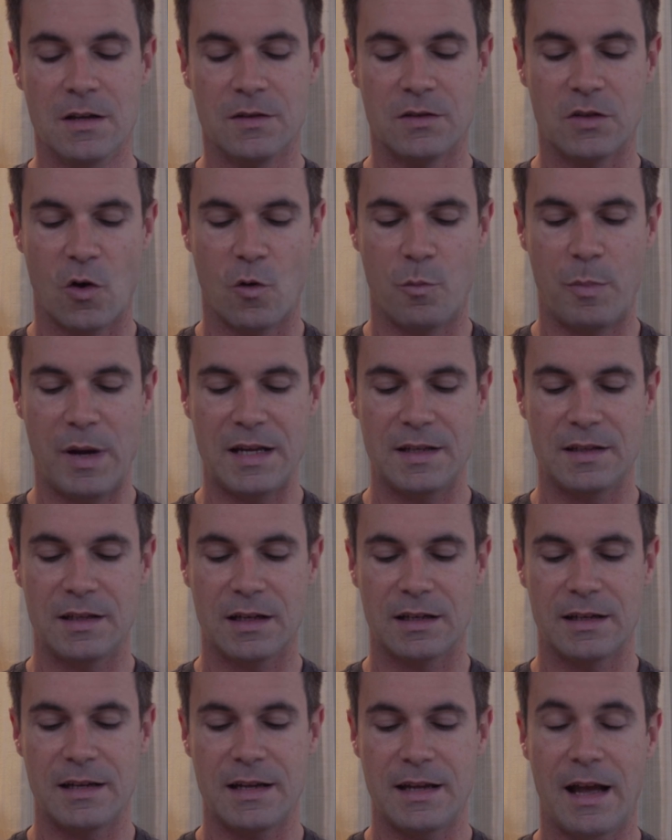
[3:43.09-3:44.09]
so
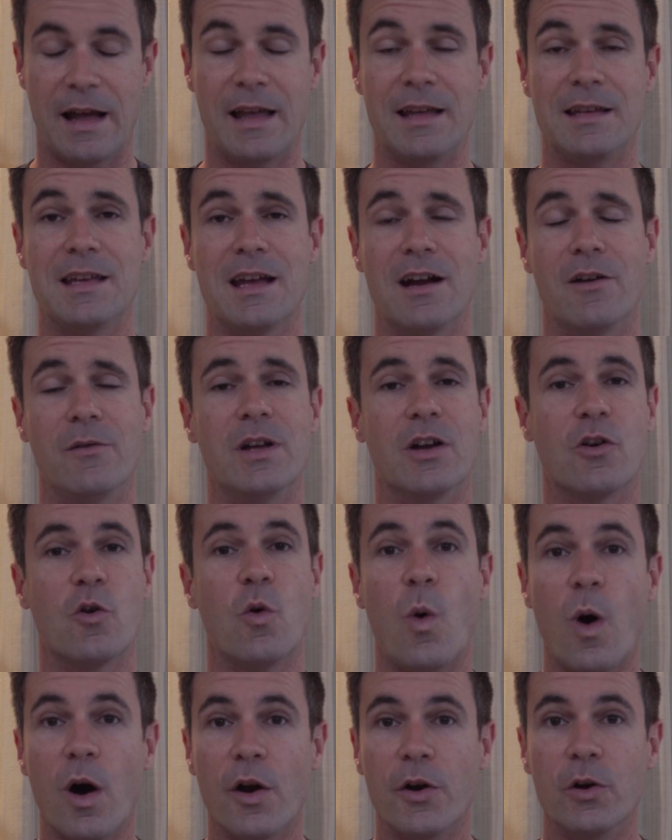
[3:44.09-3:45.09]
basically I carry a
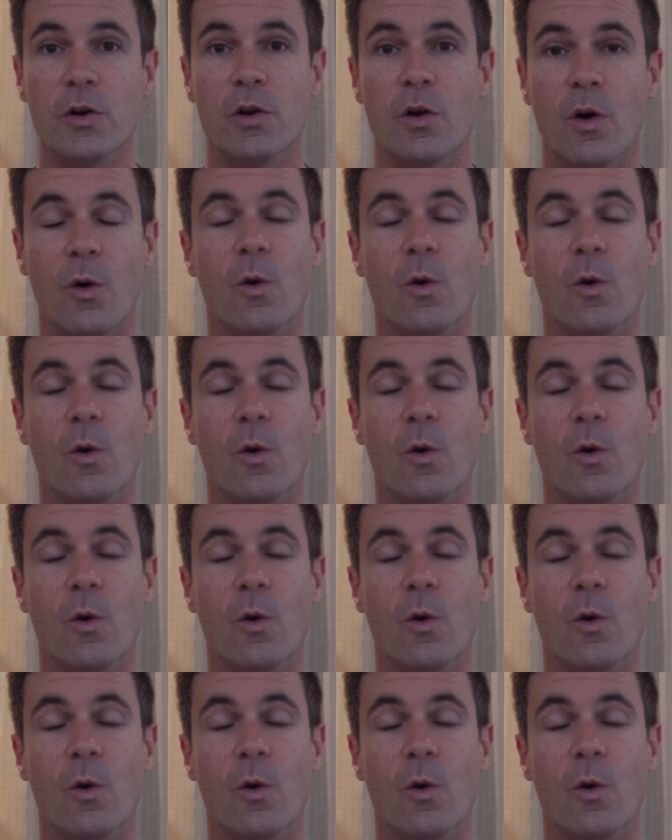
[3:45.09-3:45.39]
quarter